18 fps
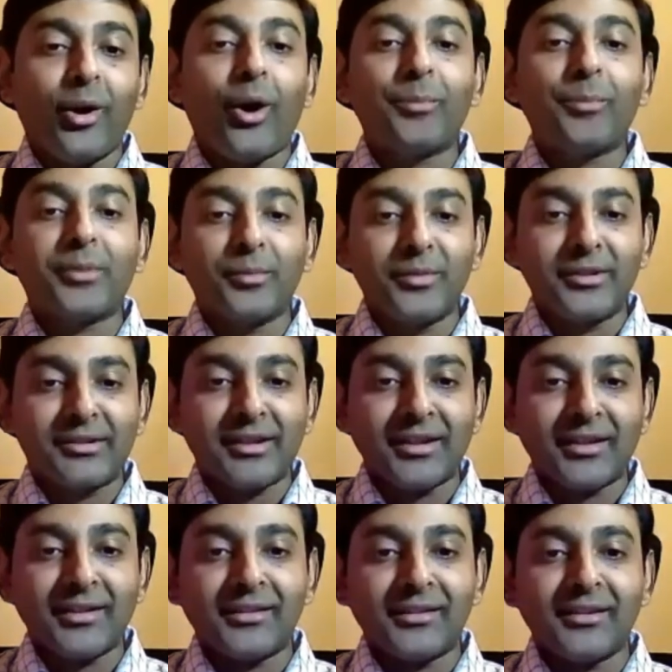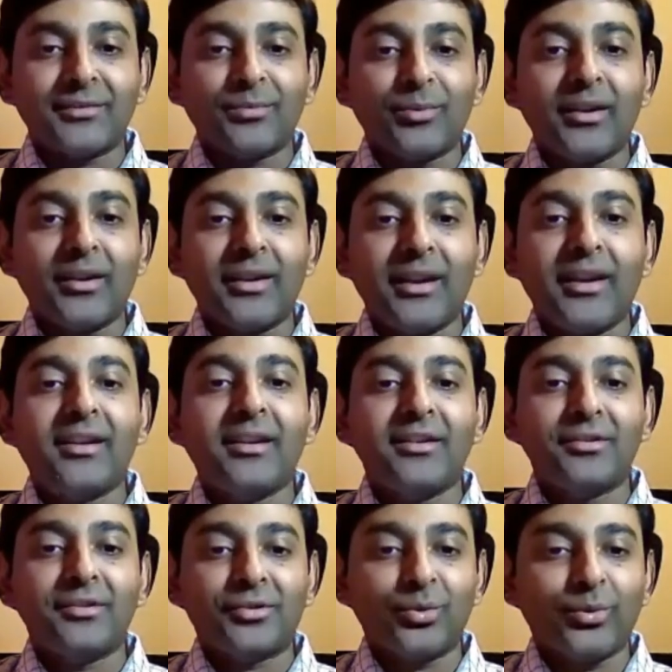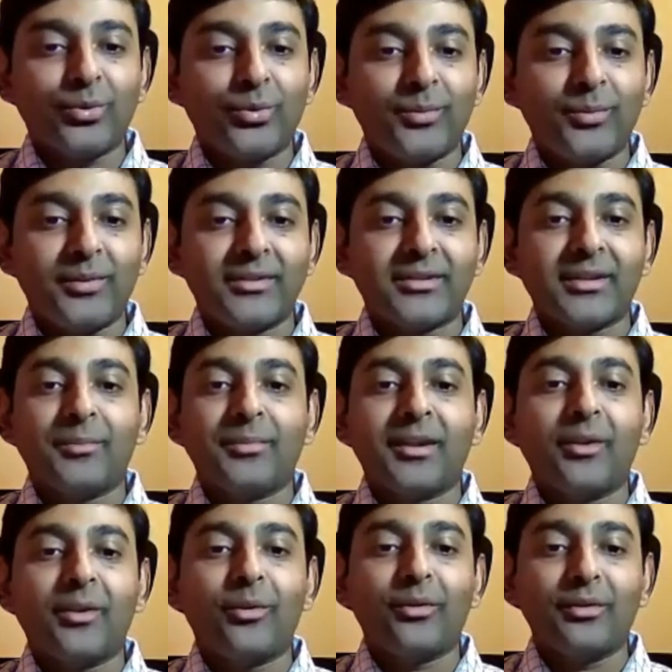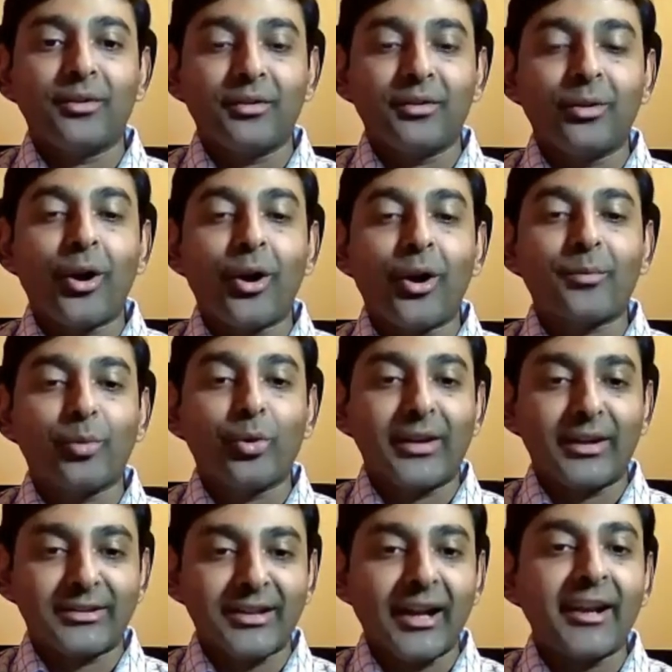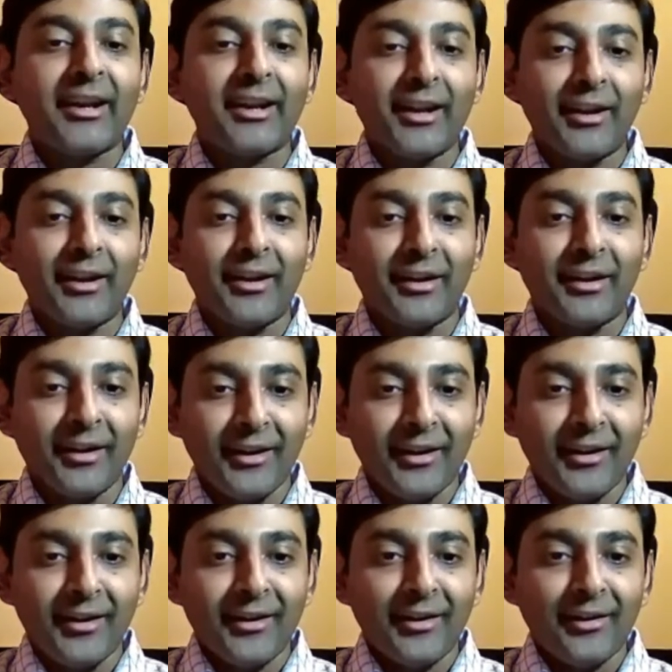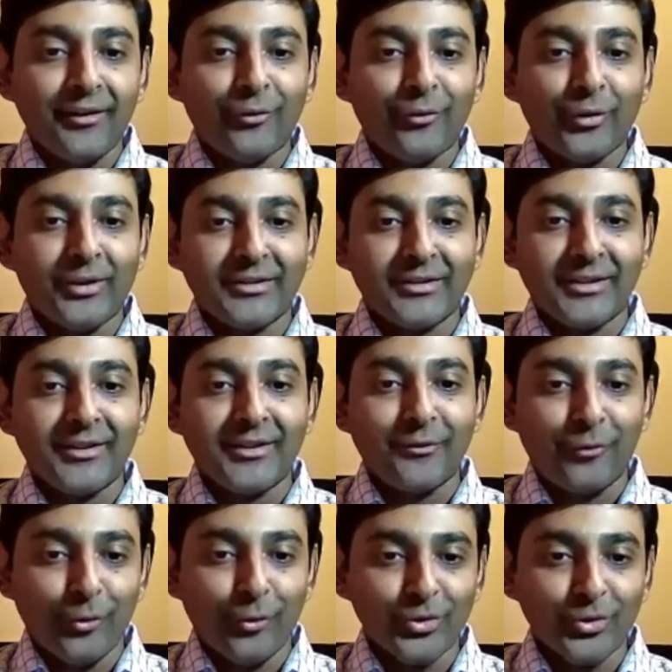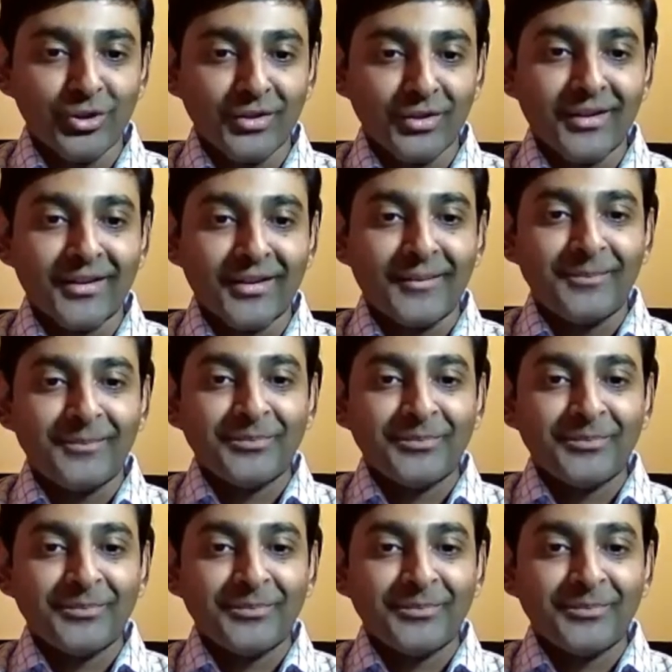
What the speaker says: optimistic that this will lead into something a lot more exciting for us in the future.